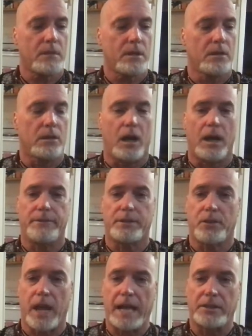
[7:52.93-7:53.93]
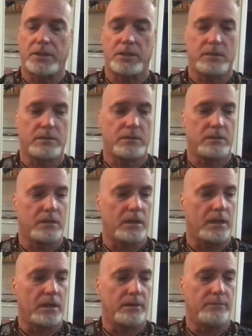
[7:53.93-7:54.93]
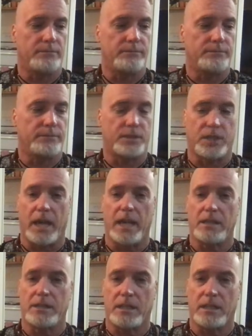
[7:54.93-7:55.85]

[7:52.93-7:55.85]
law of attraction. Science